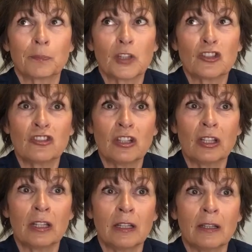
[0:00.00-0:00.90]

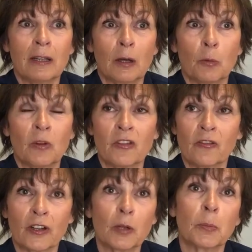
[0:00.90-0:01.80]
she was
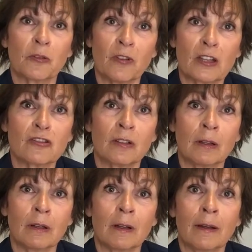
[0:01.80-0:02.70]
very
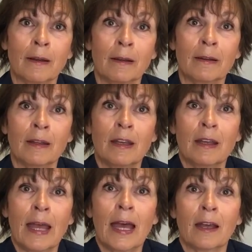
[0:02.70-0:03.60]
professional and
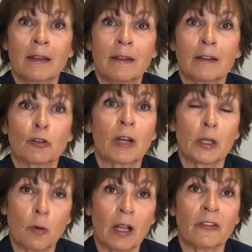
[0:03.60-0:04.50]
had
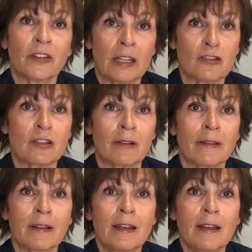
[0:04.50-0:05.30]
great qualifications.